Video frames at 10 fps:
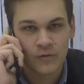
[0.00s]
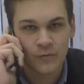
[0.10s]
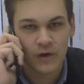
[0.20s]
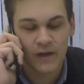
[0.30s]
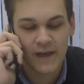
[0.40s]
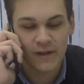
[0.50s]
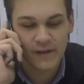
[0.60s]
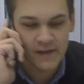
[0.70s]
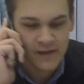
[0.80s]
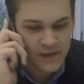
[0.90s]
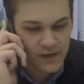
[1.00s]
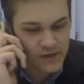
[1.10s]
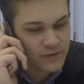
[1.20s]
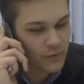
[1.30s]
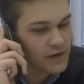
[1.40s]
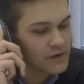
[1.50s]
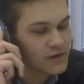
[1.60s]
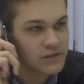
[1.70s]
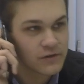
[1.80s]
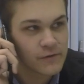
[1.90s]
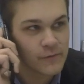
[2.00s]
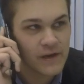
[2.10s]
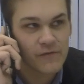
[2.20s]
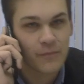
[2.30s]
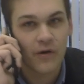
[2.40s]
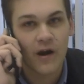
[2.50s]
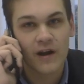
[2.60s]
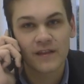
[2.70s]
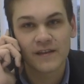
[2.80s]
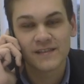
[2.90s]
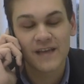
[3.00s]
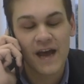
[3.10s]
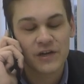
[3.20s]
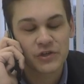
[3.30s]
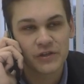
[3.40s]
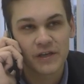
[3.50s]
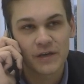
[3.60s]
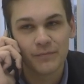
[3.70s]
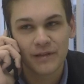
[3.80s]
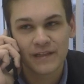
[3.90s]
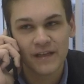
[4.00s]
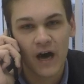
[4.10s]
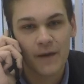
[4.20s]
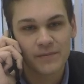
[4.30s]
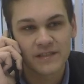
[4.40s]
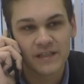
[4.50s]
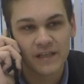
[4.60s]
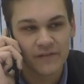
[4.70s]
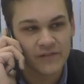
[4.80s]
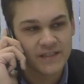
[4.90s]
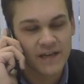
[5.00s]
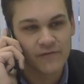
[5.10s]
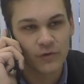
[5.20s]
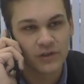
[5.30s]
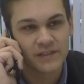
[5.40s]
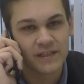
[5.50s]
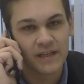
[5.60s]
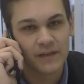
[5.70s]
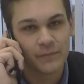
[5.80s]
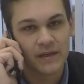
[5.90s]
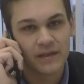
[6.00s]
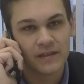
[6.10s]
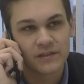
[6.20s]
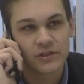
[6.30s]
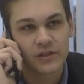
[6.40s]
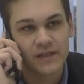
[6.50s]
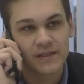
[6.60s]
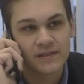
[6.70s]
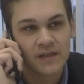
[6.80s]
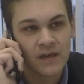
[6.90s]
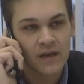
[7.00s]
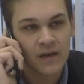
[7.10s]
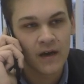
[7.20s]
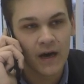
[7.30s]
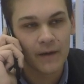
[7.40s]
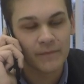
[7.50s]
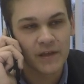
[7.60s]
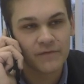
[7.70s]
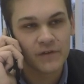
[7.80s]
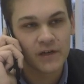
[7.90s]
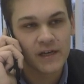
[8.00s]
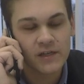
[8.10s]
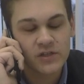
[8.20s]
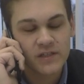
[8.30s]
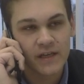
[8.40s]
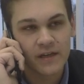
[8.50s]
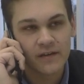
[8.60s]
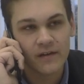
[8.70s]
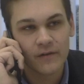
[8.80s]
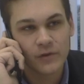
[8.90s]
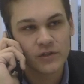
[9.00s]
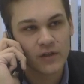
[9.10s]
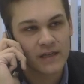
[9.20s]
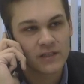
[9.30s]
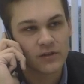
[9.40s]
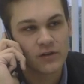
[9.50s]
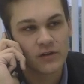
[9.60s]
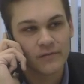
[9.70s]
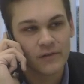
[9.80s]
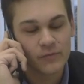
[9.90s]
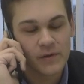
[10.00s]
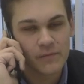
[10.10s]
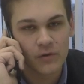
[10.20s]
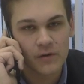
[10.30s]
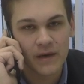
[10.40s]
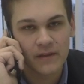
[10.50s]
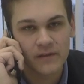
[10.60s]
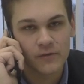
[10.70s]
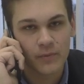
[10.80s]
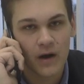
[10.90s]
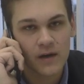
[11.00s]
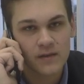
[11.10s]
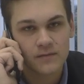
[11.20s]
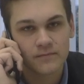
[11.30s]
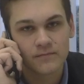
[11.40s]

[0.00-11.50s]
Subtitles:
Well, Haley, here at Duarte Nursery, we have a product that is actually the complete opposite of the Dave Wilson Independence trees. If you're interested, would you like to learn a little bit more about the new product?